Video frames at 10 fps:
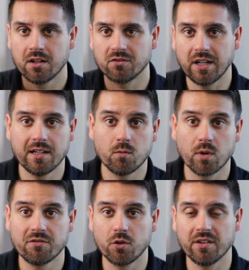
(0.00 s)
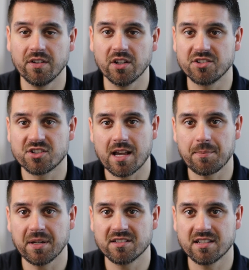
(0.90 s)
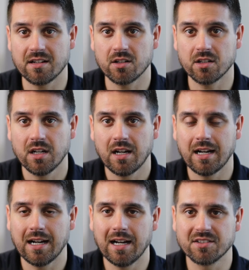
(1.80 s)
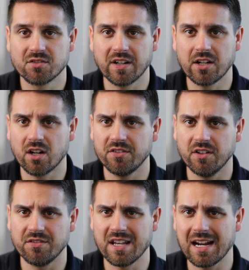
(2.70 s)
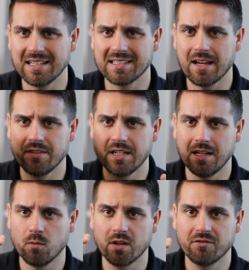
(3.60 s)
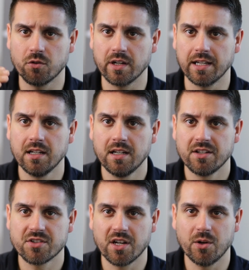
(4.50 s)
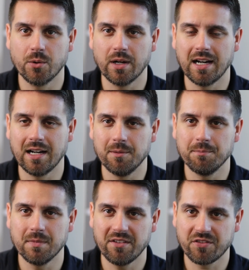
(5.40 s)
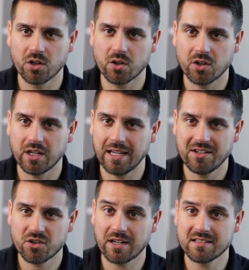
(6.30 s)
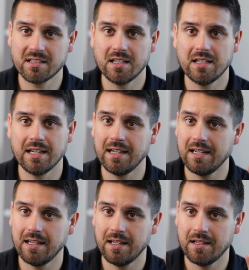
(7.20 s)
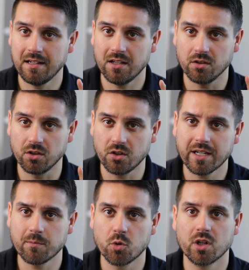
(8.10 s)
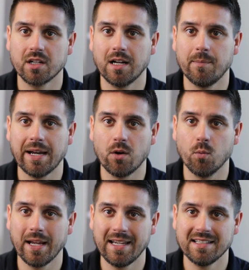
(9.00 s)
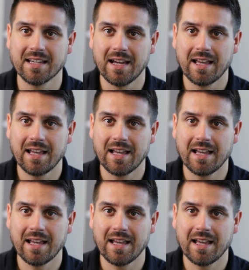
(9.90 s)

right in 140 Village Shopping Center. It's right off of 97 and 140. So if you're interested in learning more about ways